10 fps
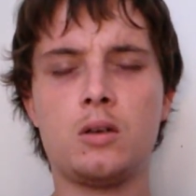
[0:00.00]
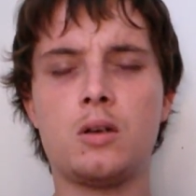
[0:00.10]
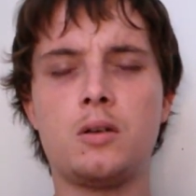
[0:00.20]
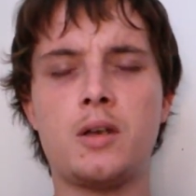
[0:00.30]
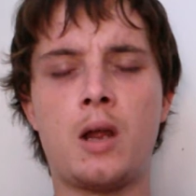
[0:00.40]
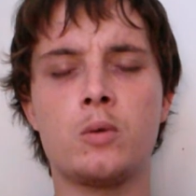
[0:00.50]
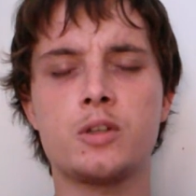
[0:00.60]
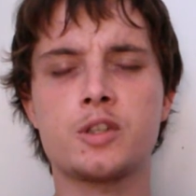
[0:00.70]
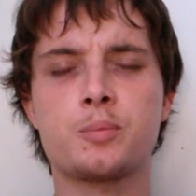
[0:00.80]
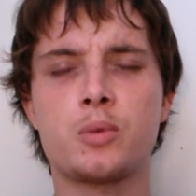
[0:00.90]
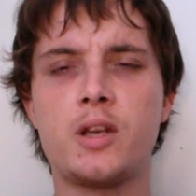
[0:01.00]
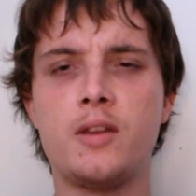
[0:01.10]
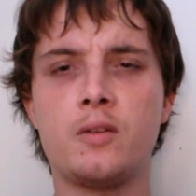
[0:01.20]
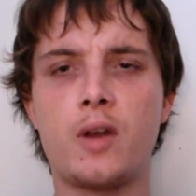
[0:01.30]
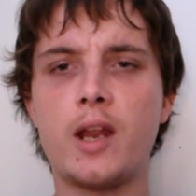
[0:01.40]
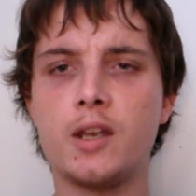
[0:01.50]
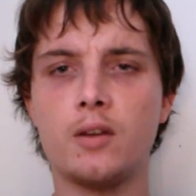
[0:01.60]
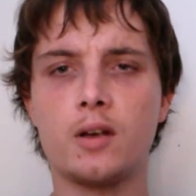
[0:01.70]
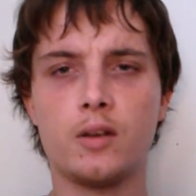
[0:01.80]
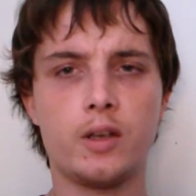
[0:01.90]
Now we're just breathing
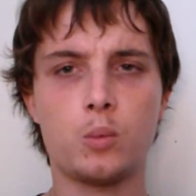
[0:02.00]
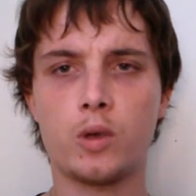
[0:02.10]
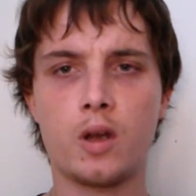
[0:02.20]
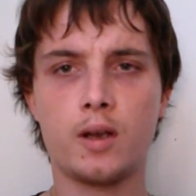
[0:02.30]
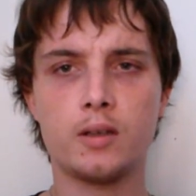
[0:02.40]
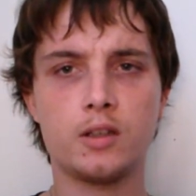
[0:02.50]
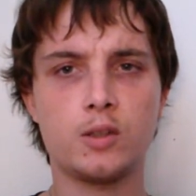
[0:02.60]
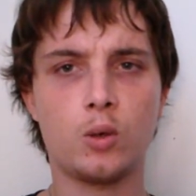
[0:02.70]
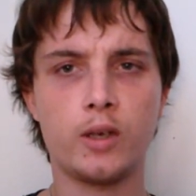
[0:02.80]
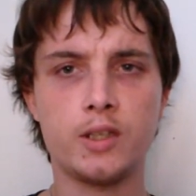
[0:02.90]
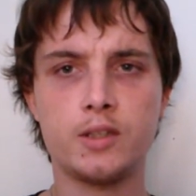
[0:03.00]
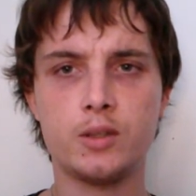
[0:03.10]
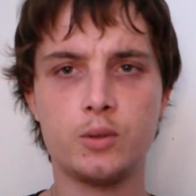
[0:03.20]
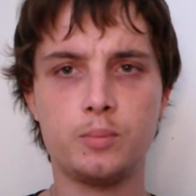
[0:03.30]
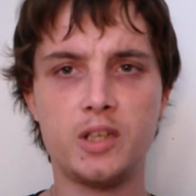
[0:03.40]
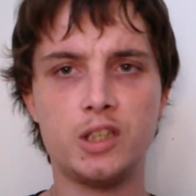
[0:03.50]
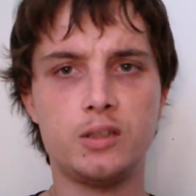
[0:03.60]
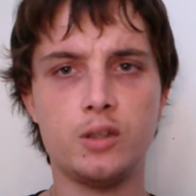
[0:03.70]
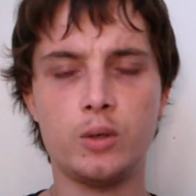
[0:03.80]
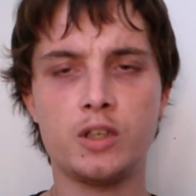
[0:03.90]
regularly. We're not going to be
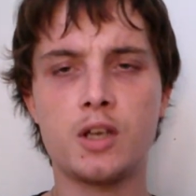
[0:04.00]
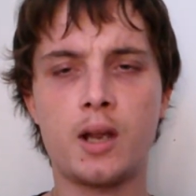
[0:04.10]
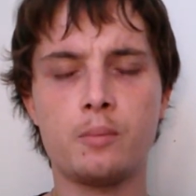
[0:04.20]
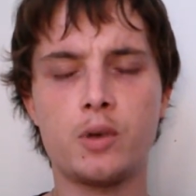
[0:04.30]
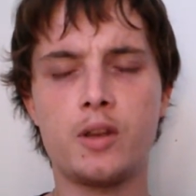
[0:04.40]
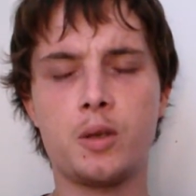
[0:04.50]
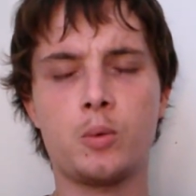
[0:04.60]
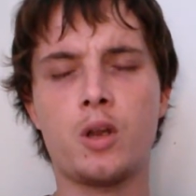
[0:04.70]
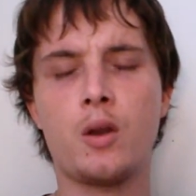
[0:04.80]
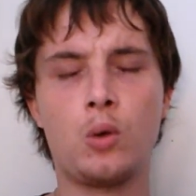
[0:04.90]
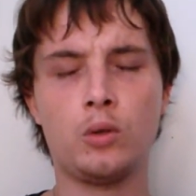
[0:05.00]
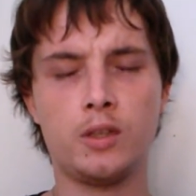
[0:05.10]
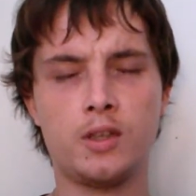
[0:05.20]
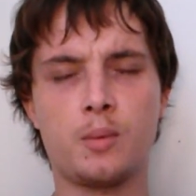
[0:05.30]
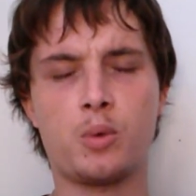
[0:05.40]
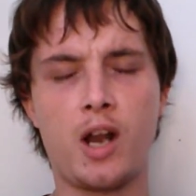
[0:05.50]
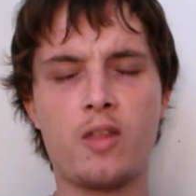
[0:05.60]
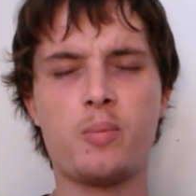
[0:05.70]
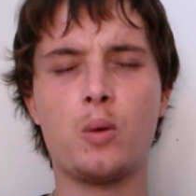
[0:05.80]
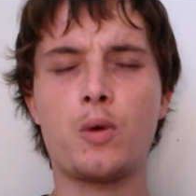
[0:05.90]
doing time breathing. We're not holding the breath,
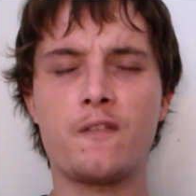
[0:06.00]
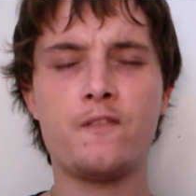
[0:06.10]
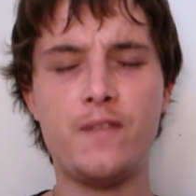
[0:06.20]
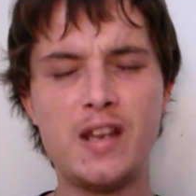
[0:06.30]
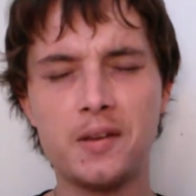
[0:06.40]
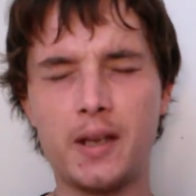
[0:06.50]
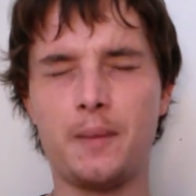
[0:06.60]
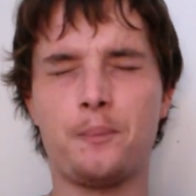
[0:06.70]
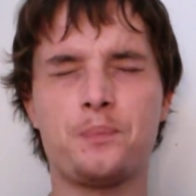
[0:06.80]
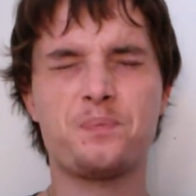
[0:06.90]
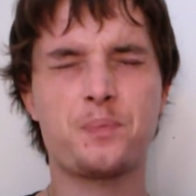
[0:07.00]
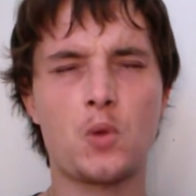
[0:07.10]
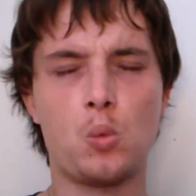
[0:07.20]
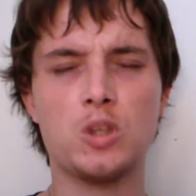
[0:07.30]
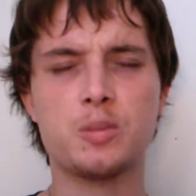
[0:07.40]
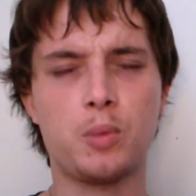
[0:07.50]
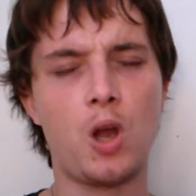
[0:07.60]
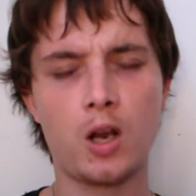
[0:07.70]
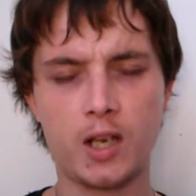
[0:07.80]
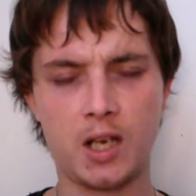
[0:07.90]
but we're feeling what's
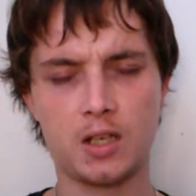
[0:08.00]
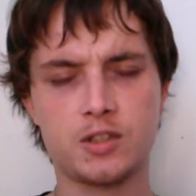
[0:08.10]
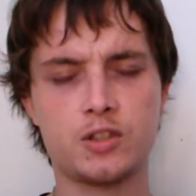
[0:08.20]
blocking us.